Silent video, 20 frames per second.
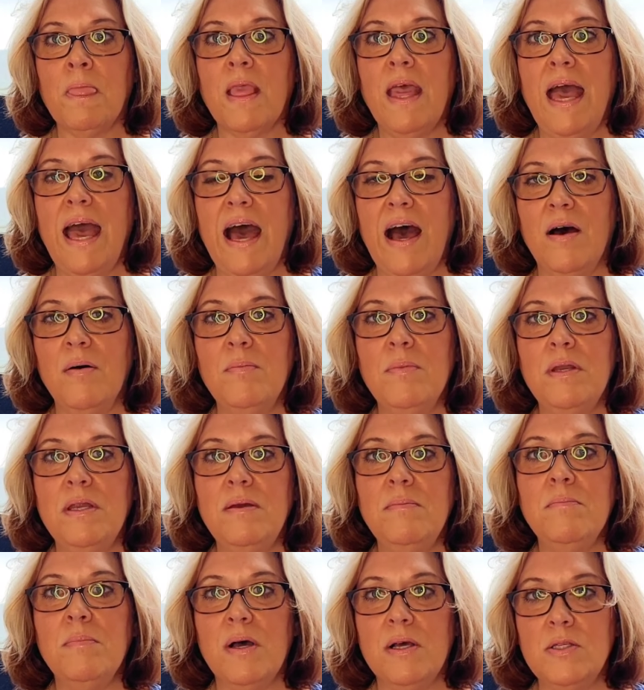how
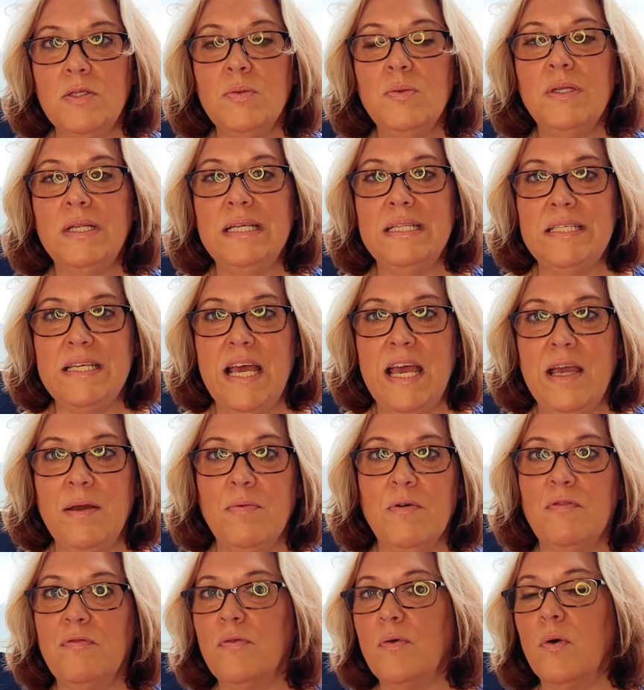many months would it take
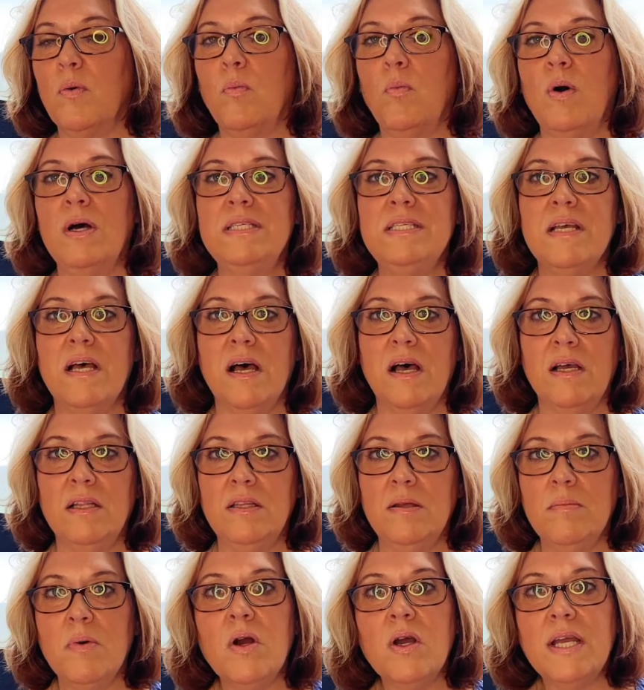before what's on
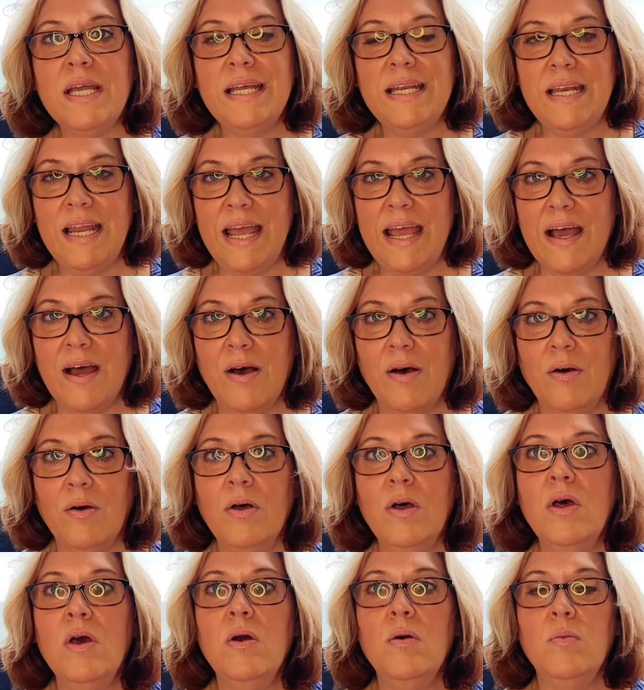the market now
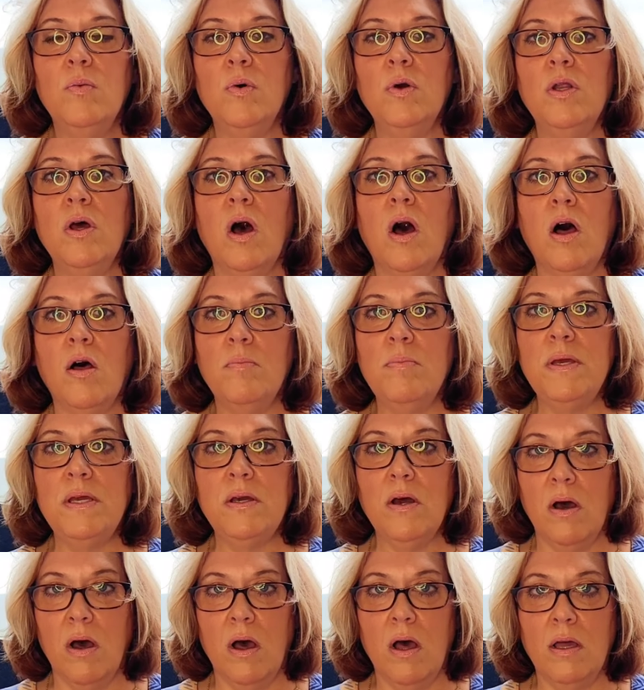would all be
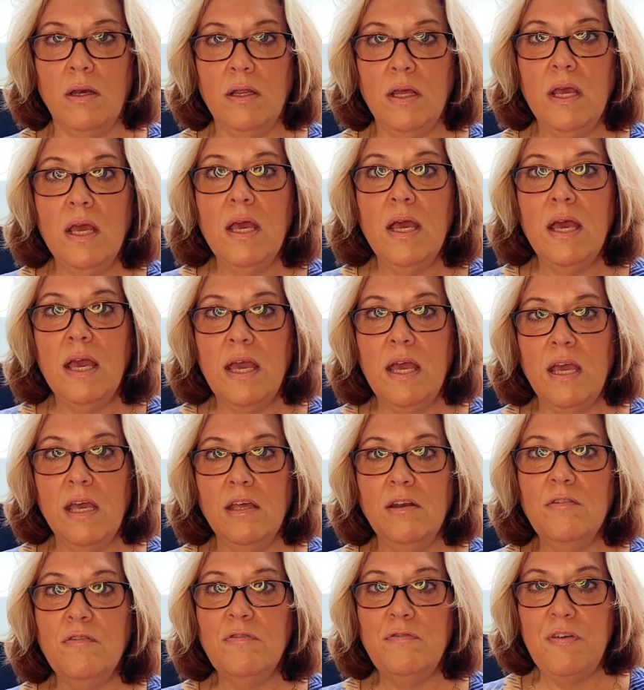gone?
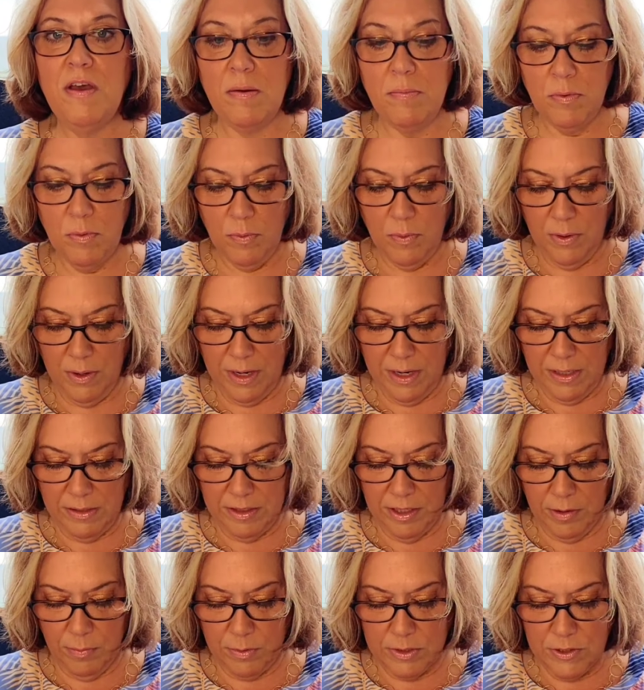In February,
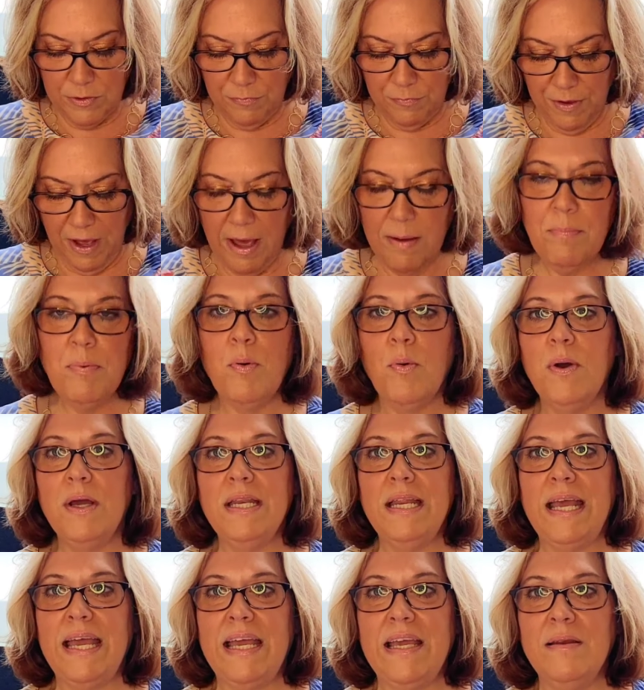there was
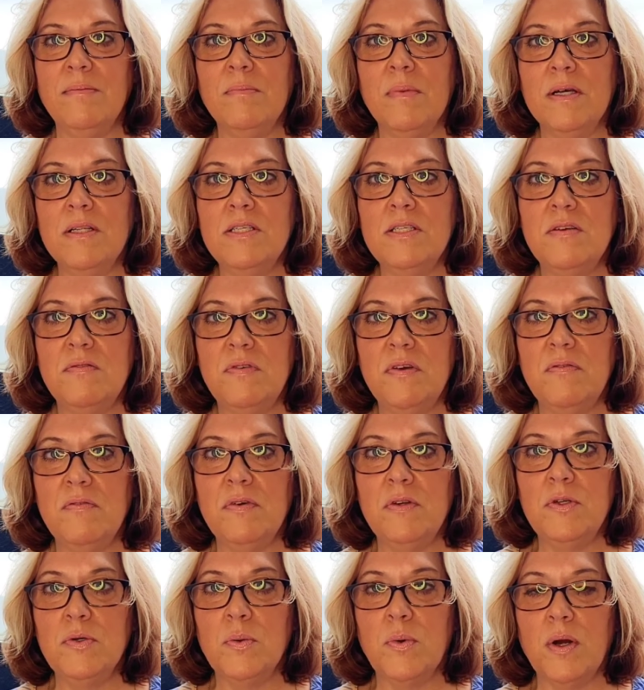5.8 months of
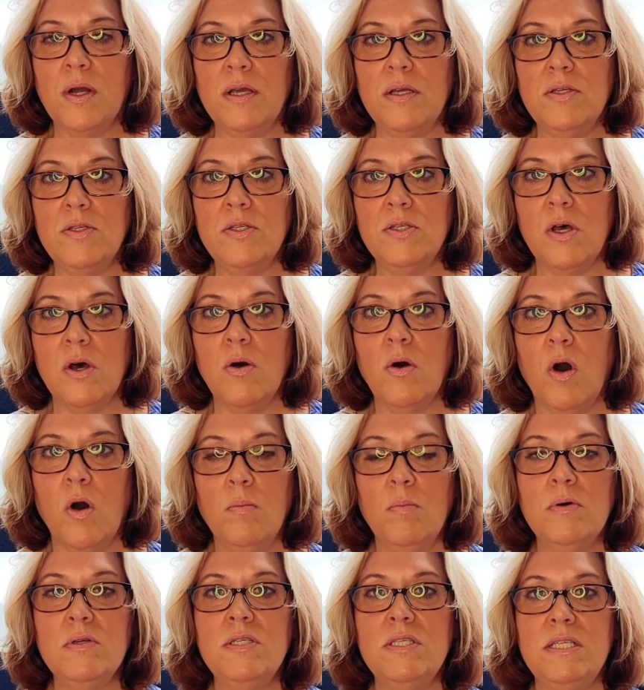inventory, so
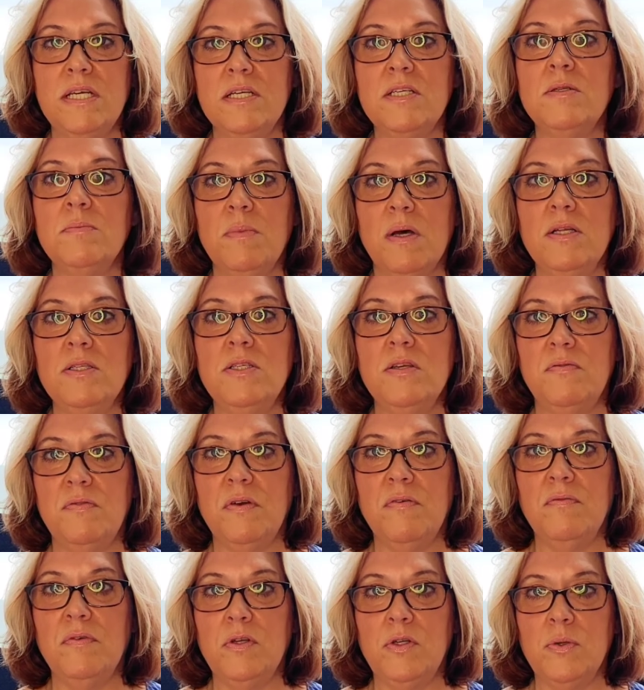almost six months of
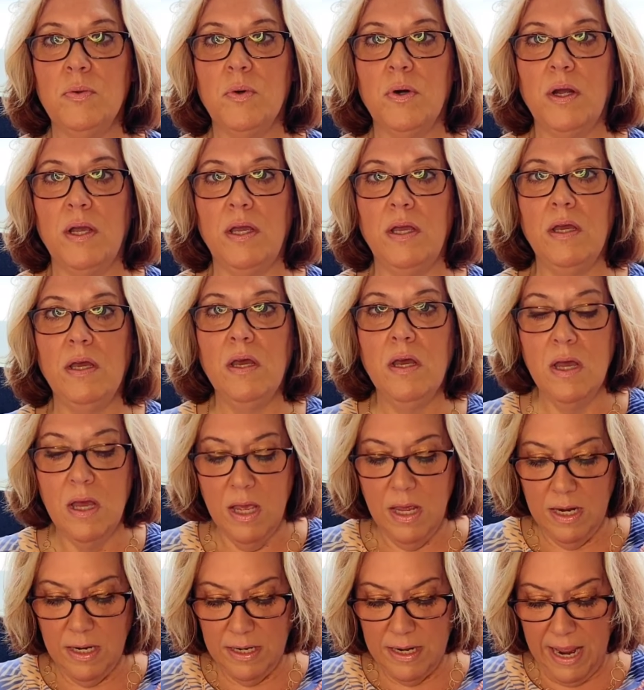inventory.
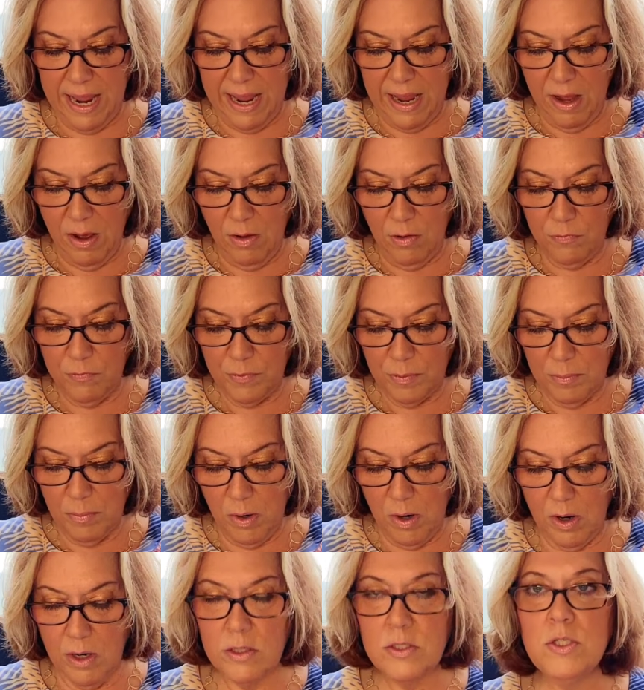Now for
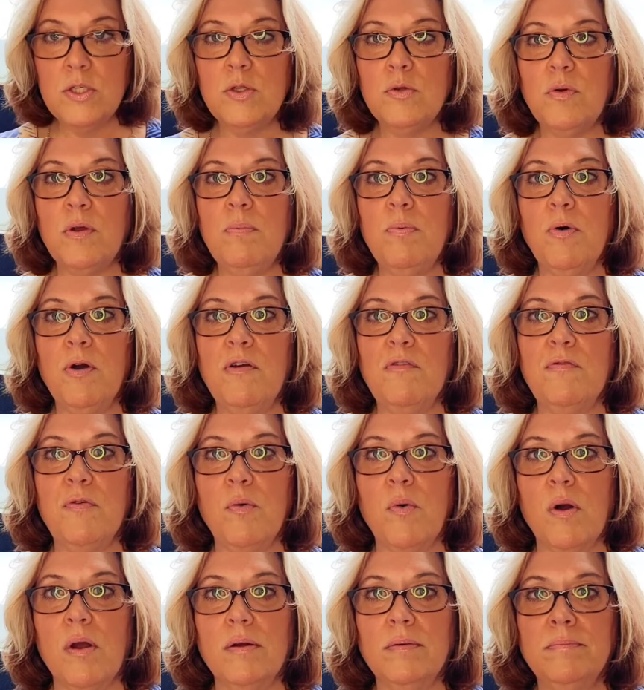March, 3.4.